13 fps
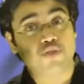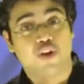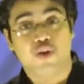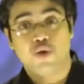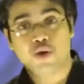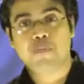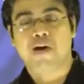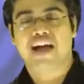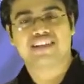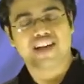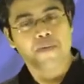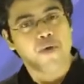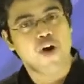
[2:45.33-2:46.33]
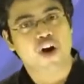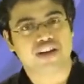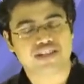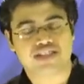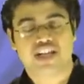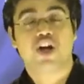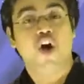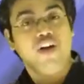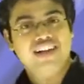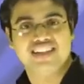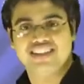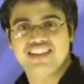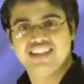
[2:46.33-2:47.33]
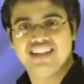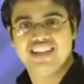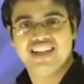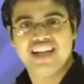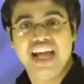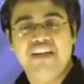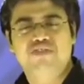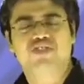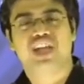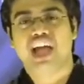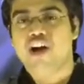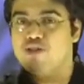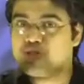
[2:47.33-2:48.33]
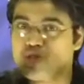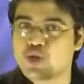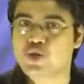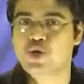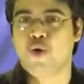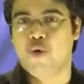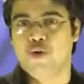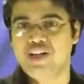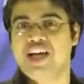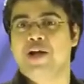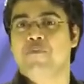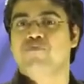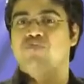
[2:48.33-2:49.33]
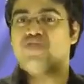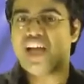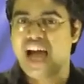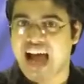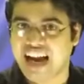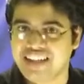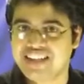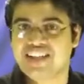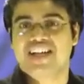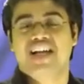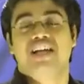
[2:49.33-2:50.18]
followed by the Maharishi Kanad. They also told that